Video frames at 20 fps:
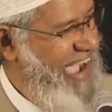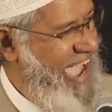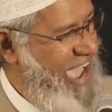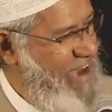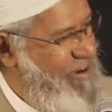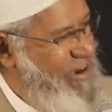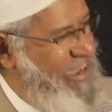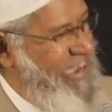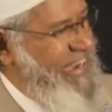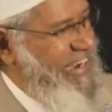I
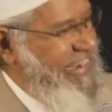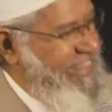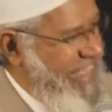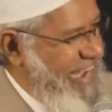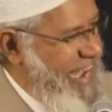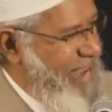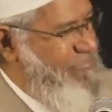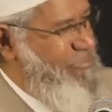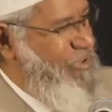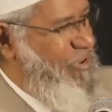don't agree that
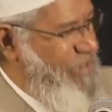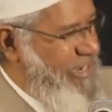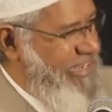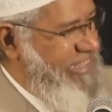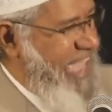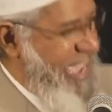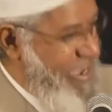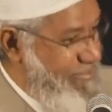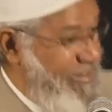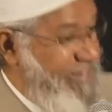I'm the only
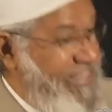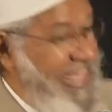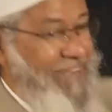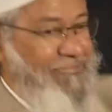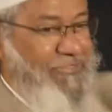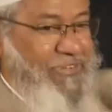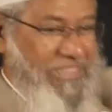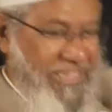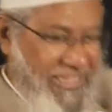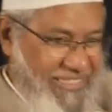guy, but that
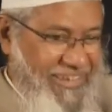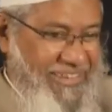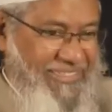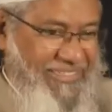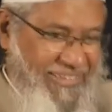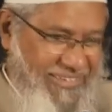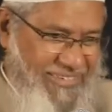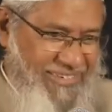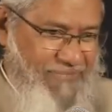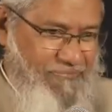was his
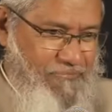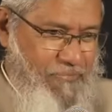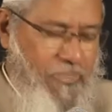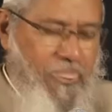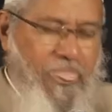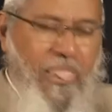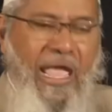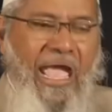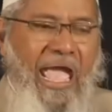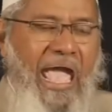research.
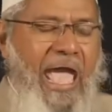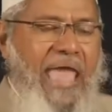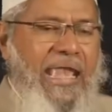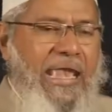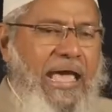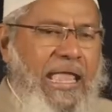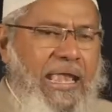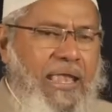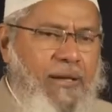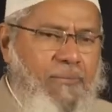And
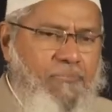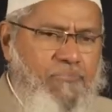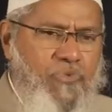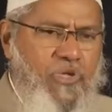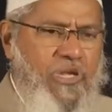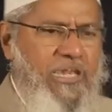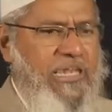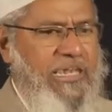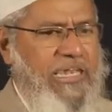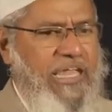
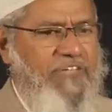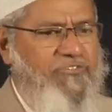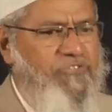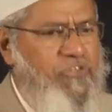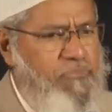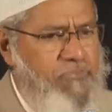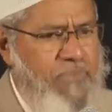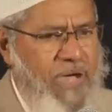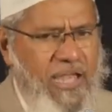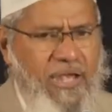Alhamdulillah,
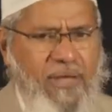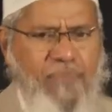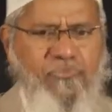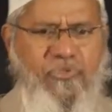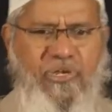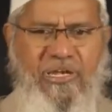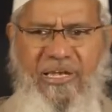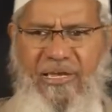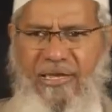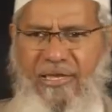Summa
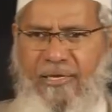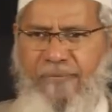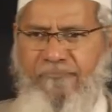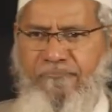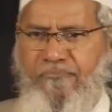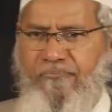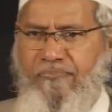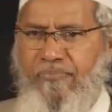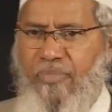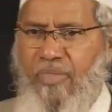Alhamdulillah.
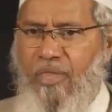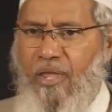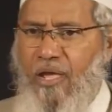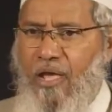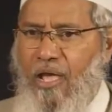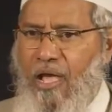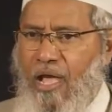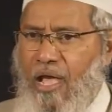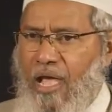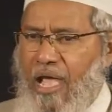
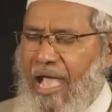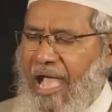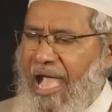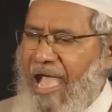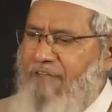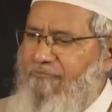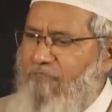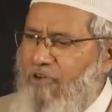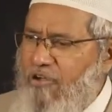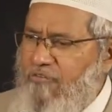
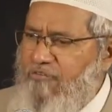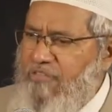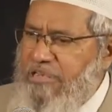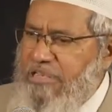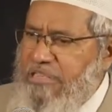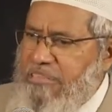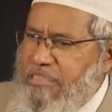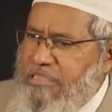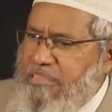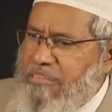And one of the
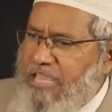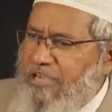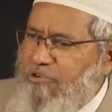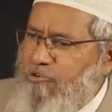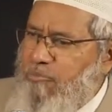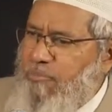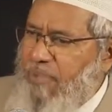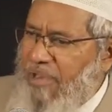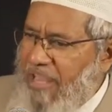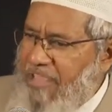reasons I
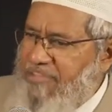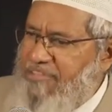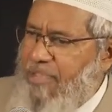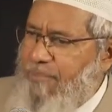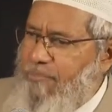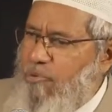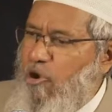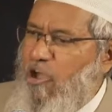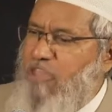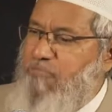took Malaysia
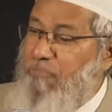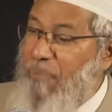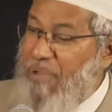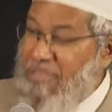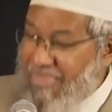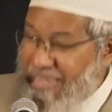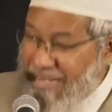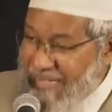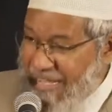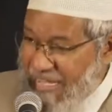because
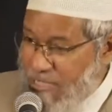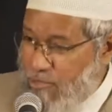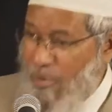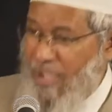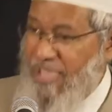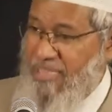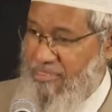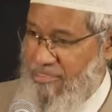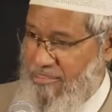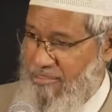percentage
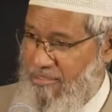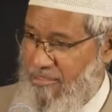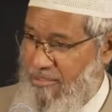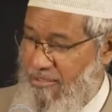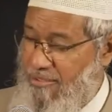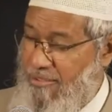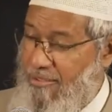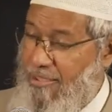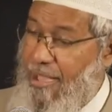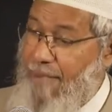wise,
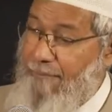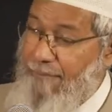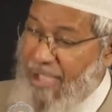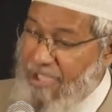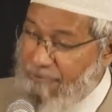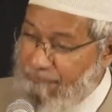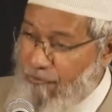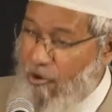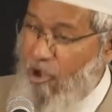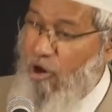my
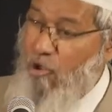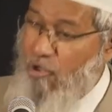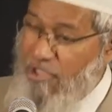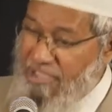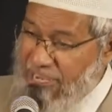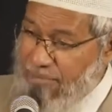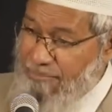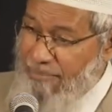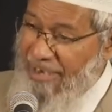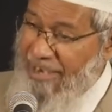
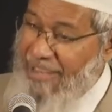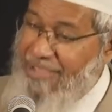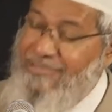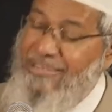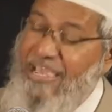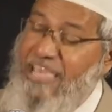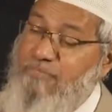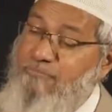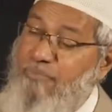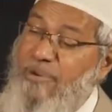following in
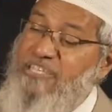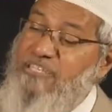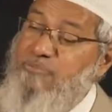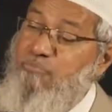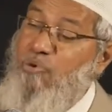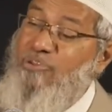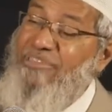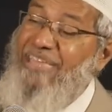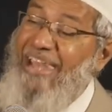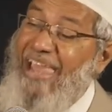Malaysia is much
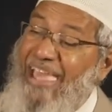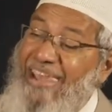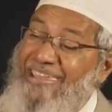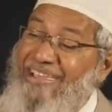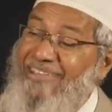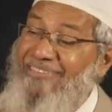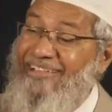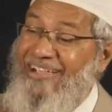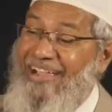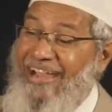more than any
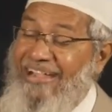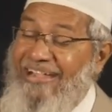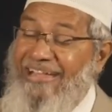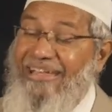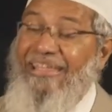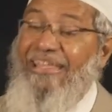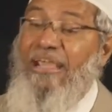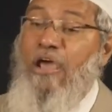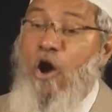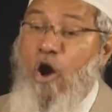other
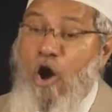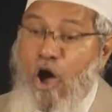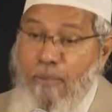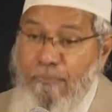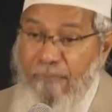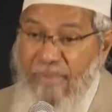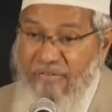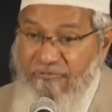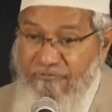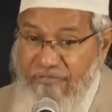country. On
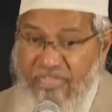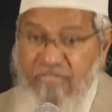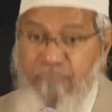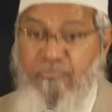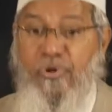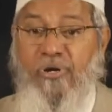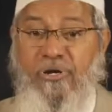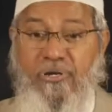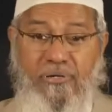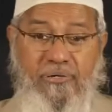my
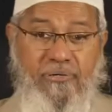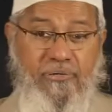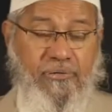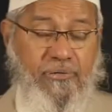Facebook,